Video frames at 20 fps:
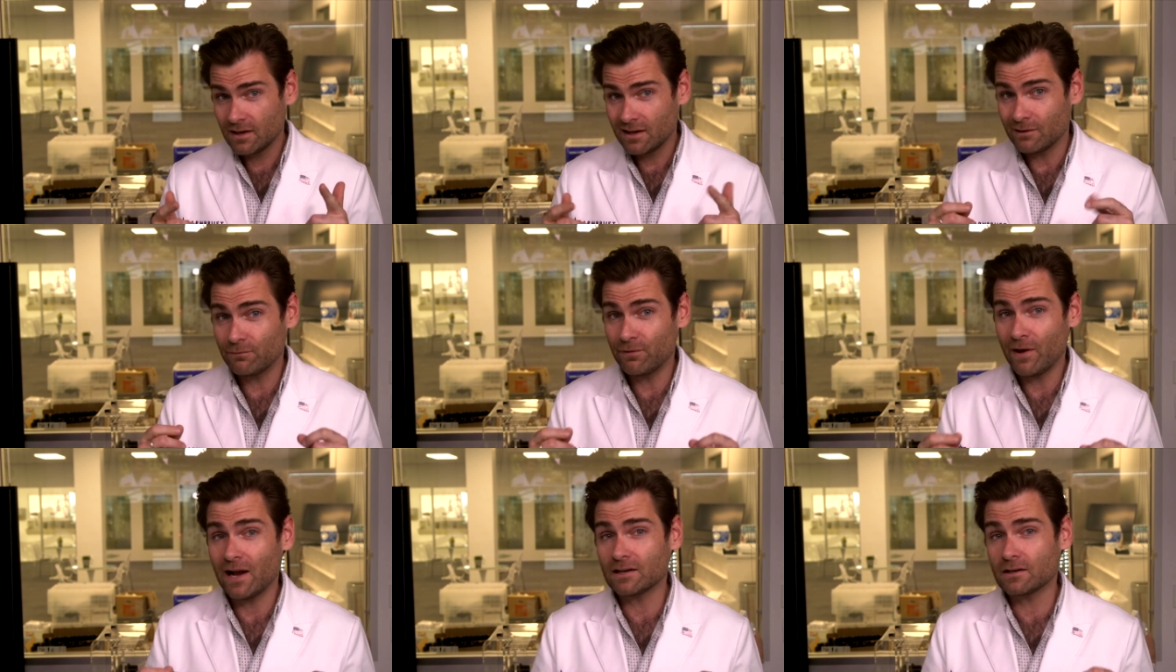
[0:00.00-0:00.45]

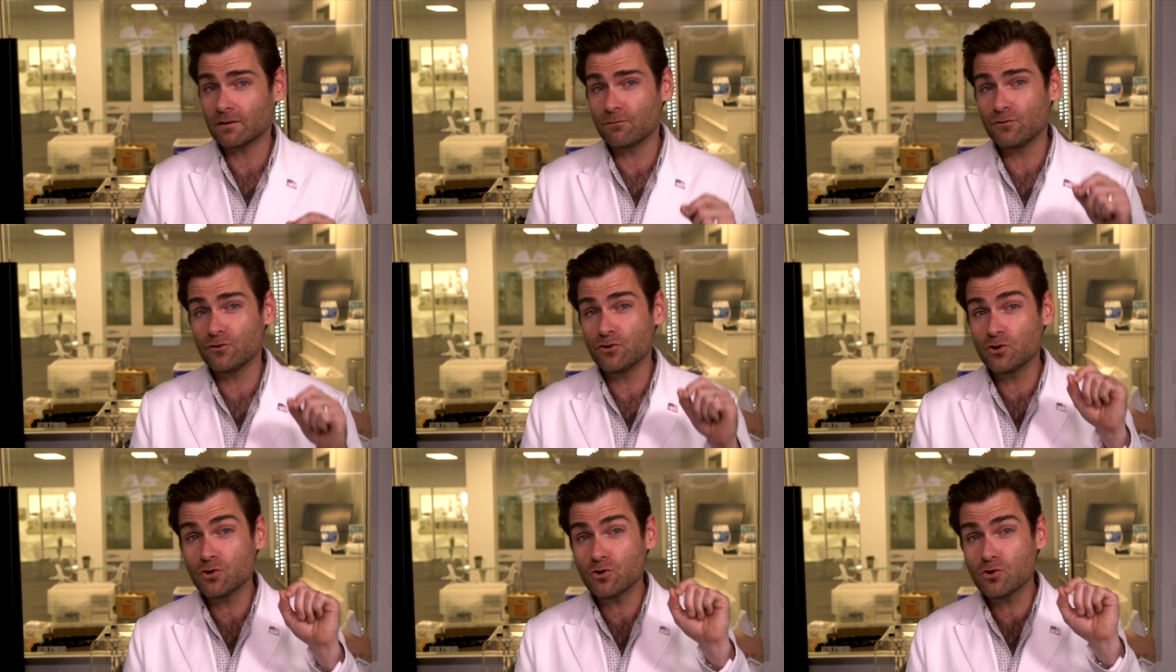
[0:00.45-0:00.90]
In fact, if
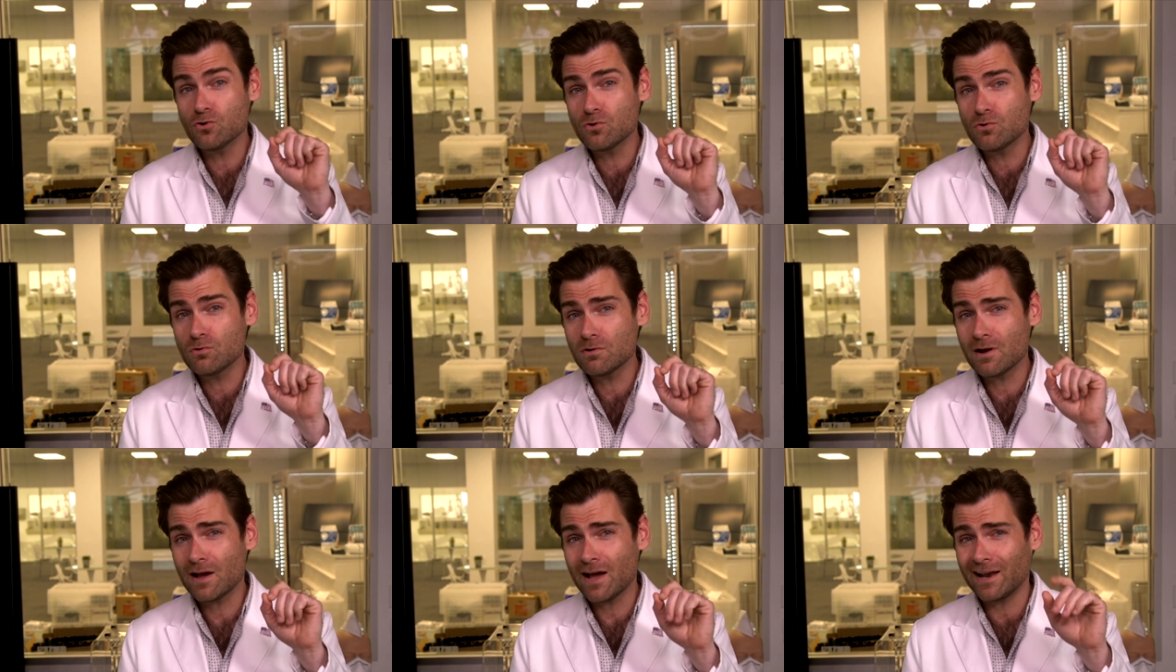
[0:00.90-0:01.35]

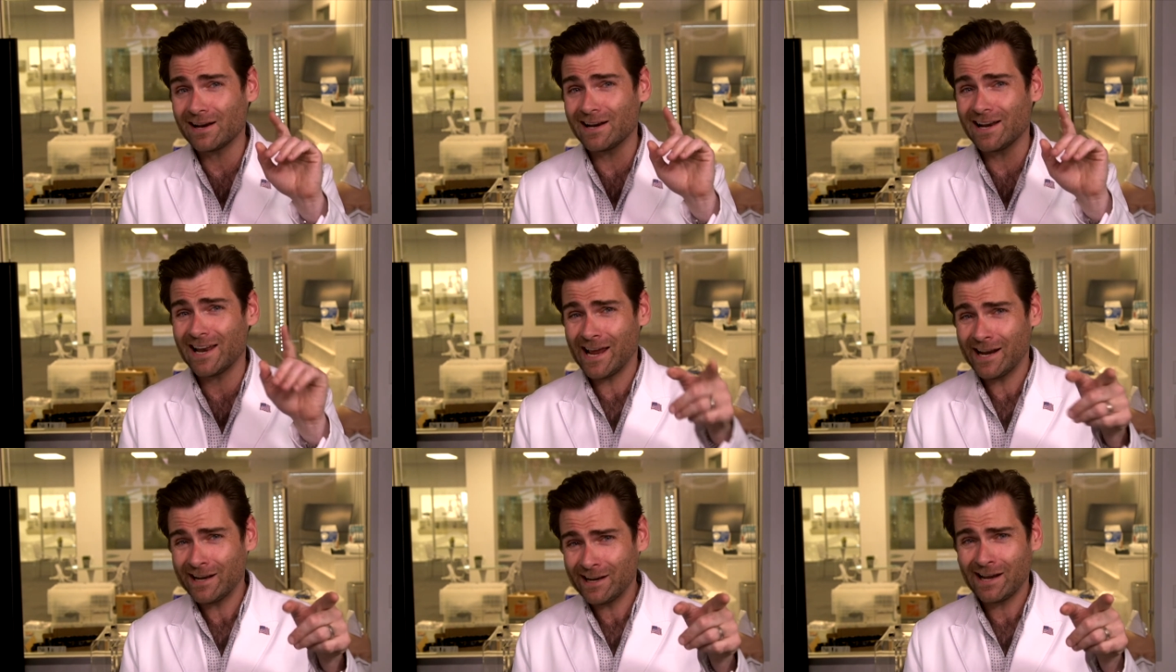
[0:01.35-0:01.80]
you had an
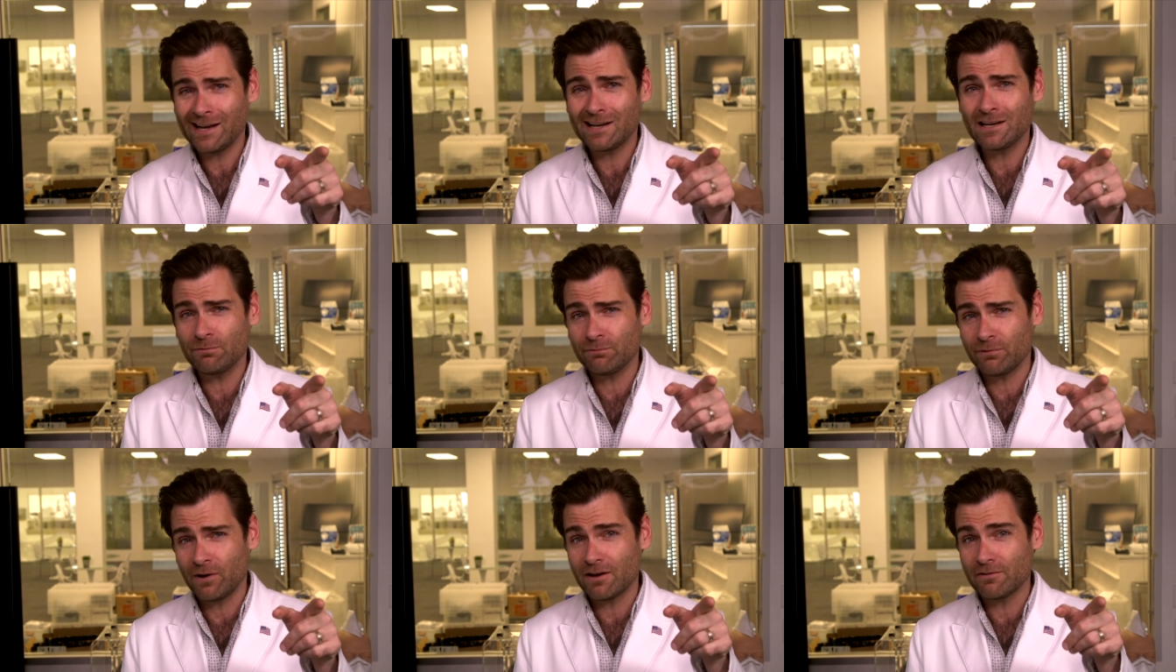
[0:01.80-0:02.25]

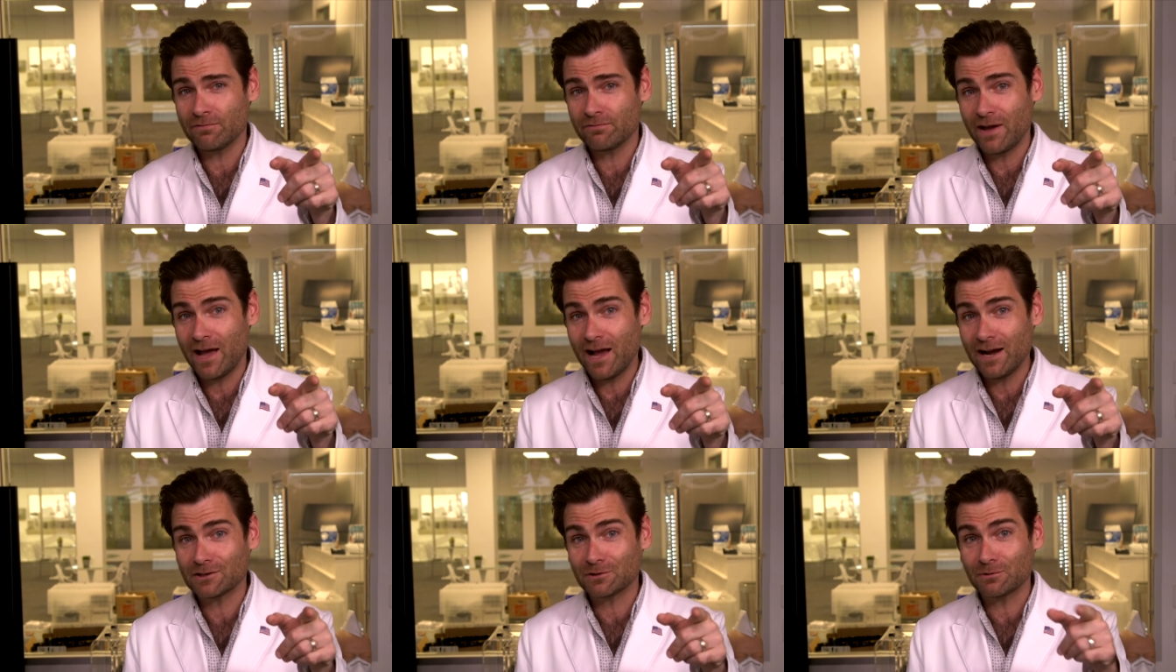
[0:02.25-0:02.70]
N95
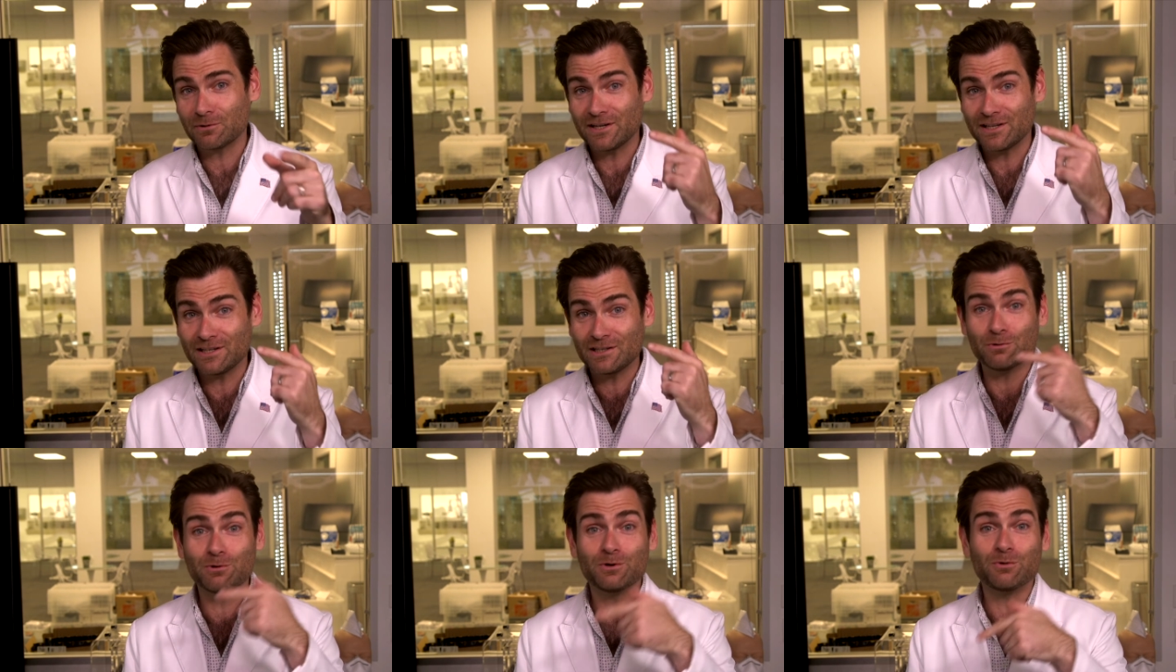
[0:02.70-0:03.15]
factory,
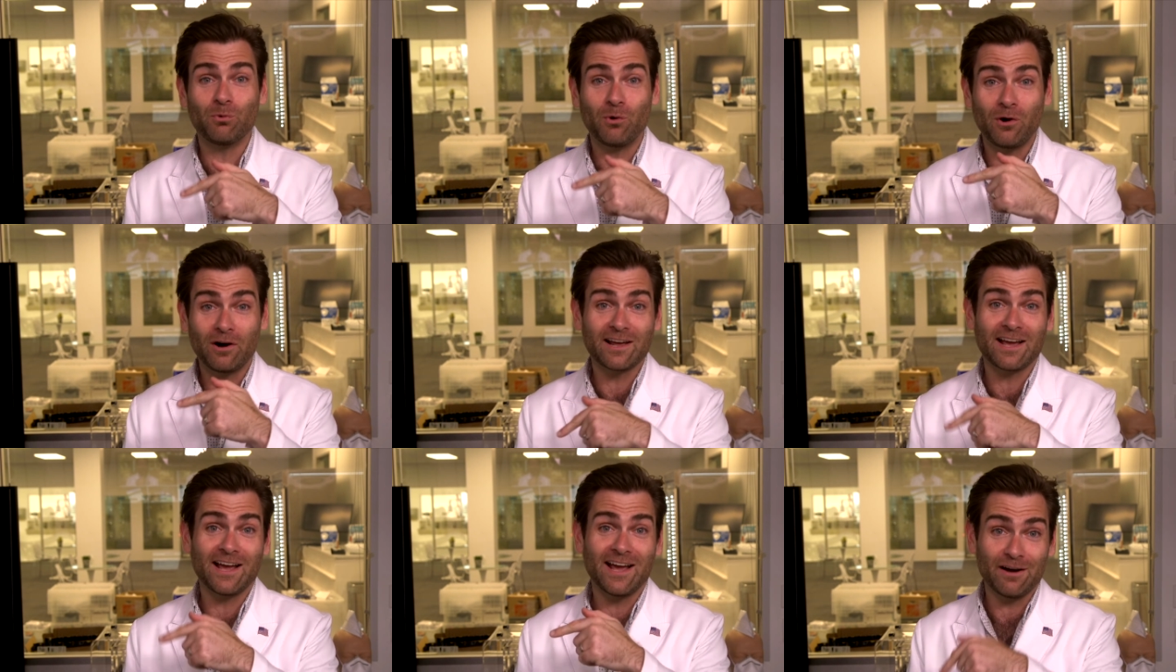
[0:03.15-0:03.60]
you would
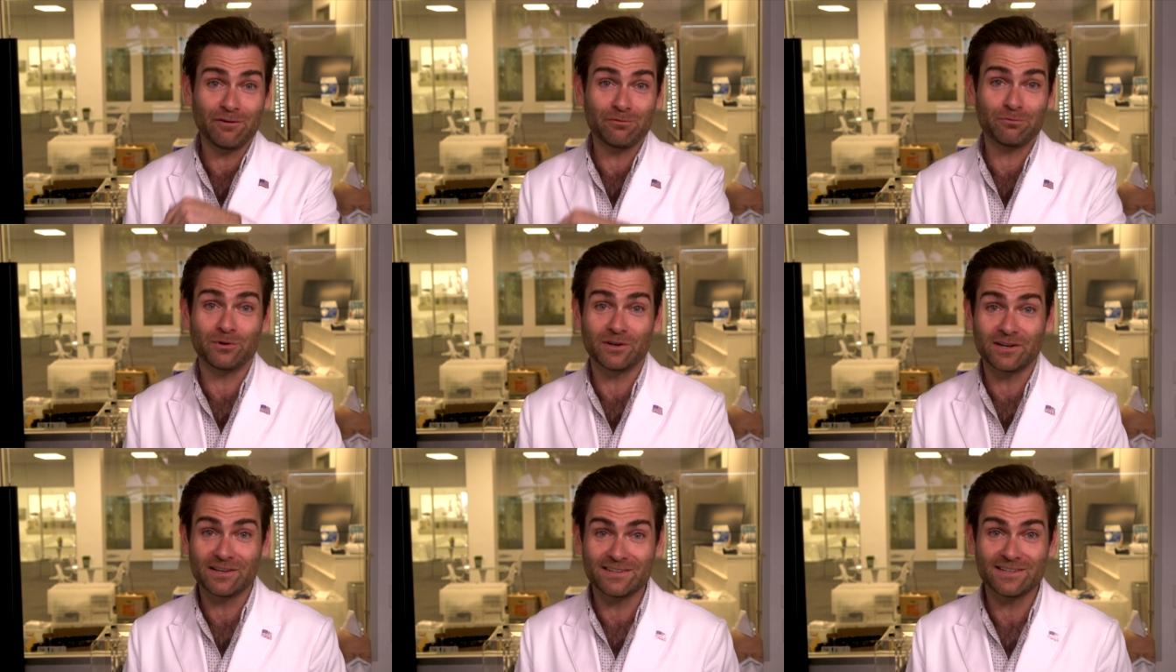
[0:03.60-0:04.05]
want to have
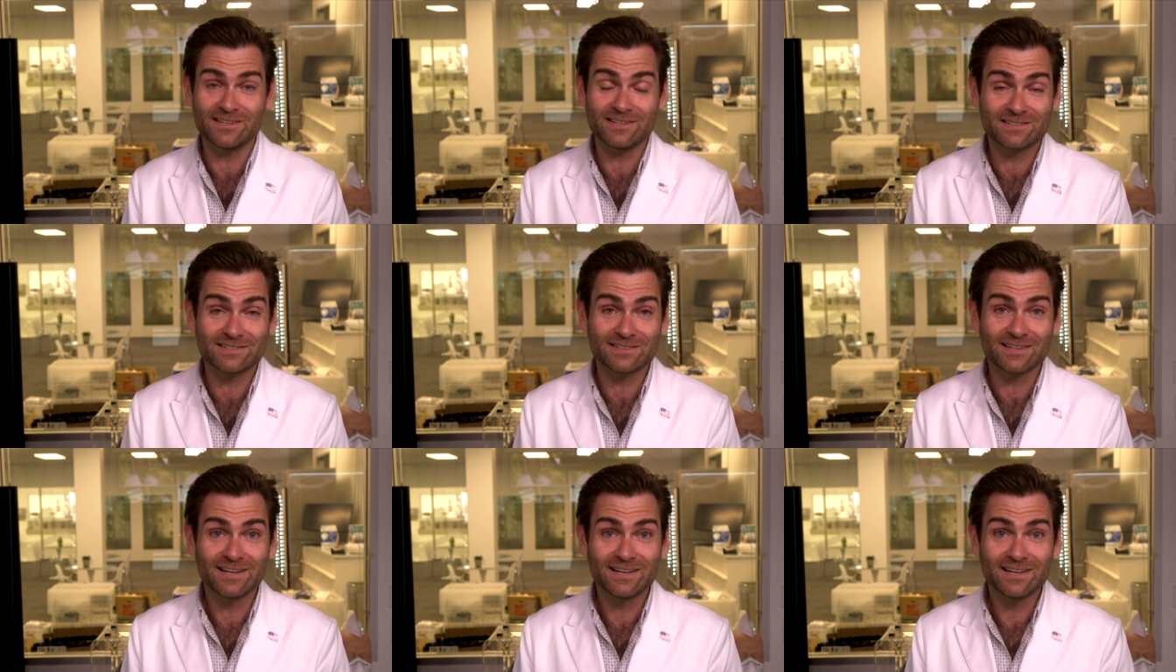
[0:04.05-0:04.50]
one of
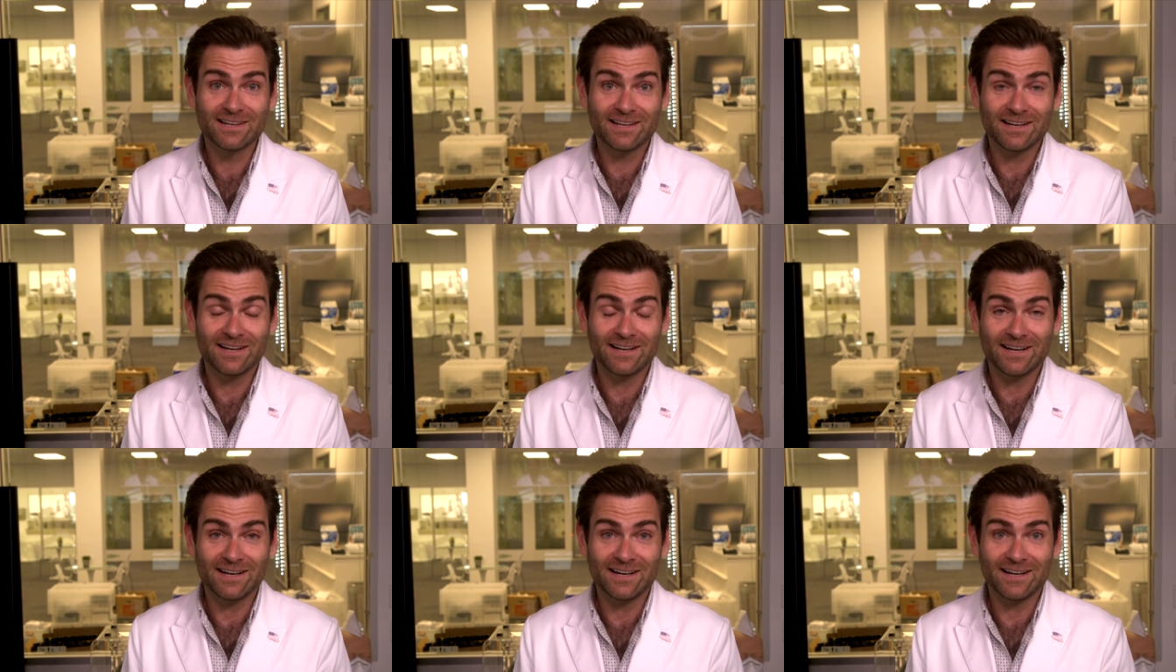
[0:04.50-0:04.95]
these
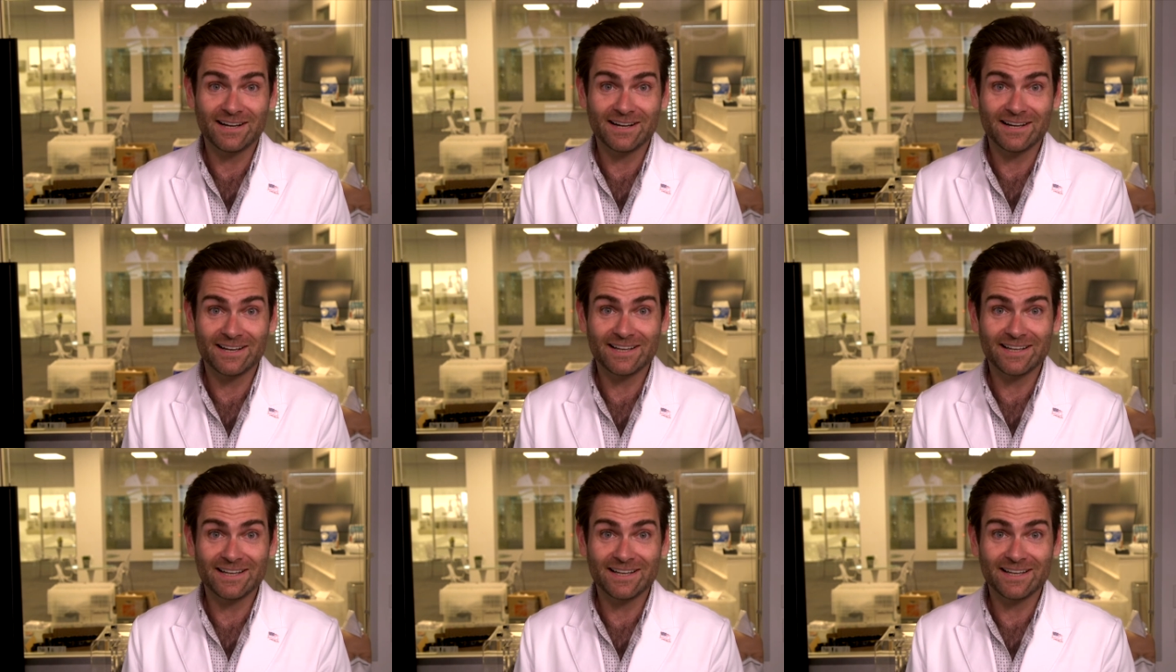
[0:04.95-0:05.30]
uh,